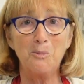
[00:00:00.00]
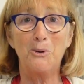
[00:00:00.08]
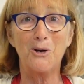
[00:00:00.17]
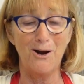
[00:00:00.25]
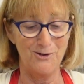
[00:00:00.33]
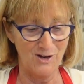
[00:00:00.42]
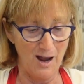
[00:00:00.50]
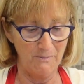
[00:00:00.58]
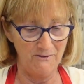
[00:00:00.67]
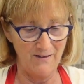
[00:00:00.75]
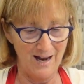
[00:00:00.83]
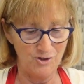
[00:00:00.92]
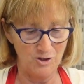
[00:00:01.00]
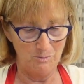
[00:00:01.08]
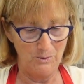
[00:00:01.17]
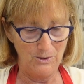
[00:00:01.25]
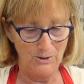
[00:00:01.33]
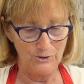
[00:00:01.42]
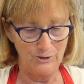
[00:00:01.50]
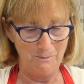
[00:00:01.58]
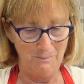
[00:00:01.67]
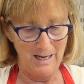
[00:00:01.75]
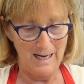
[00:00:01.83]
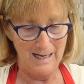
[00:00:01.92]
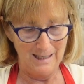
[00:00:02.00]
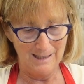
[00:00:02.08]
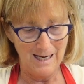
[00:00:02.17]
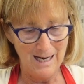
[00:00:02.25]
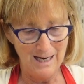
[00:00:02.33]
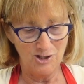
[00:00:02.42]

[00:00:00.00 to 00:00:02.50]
put on top of vegetables and beans.